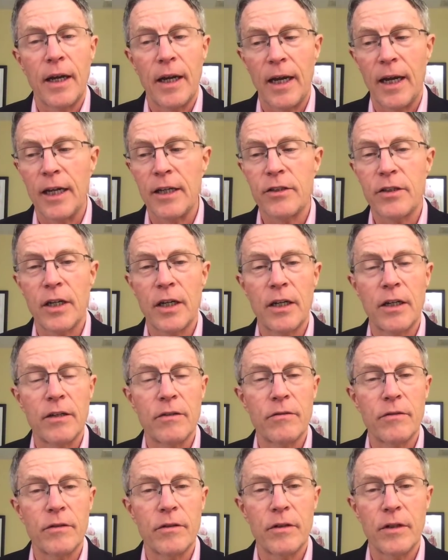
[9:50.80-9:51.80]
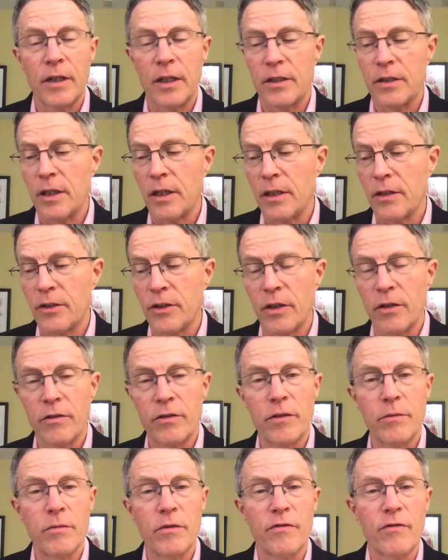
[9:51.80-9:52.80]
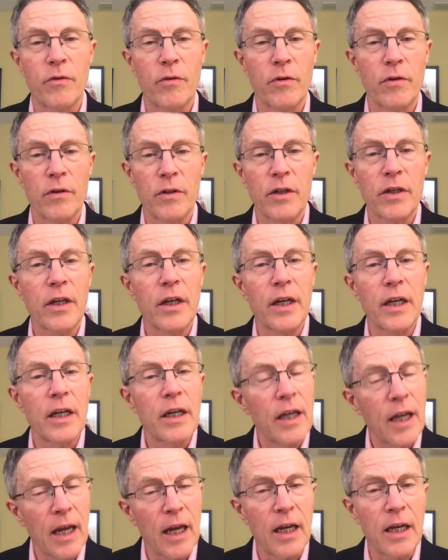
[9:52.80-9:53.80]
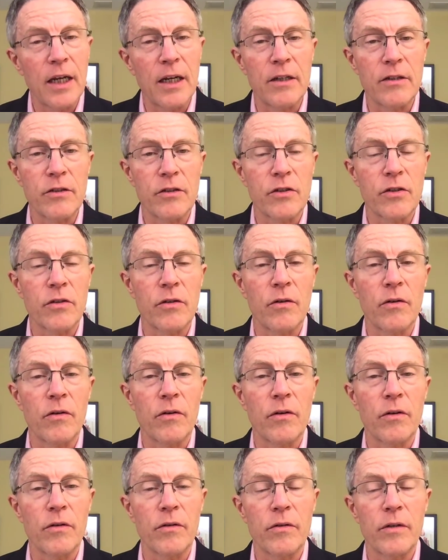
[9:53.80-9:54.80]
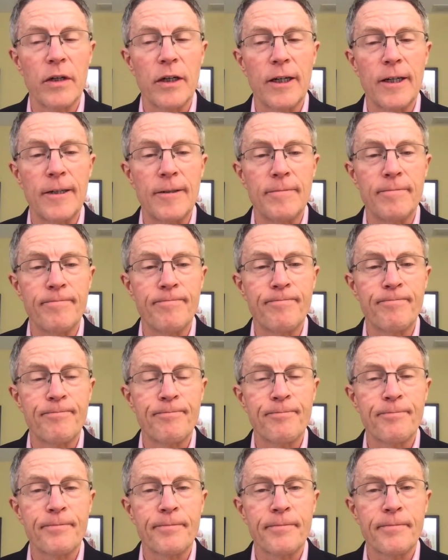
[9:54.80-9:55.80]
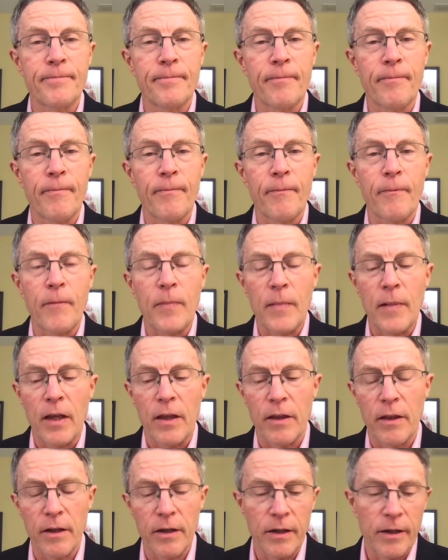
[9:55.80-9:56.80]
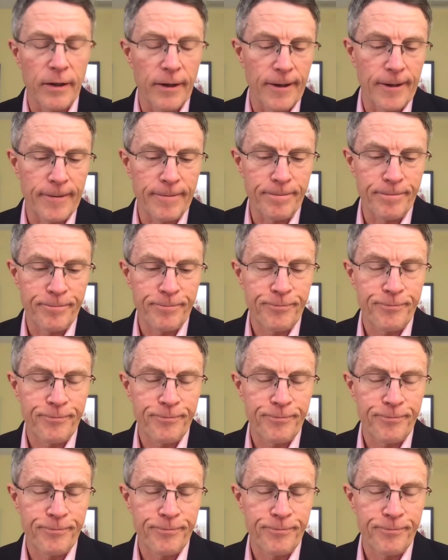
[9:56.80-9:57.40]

As I as I showed you before, look at NHANES or um, the um,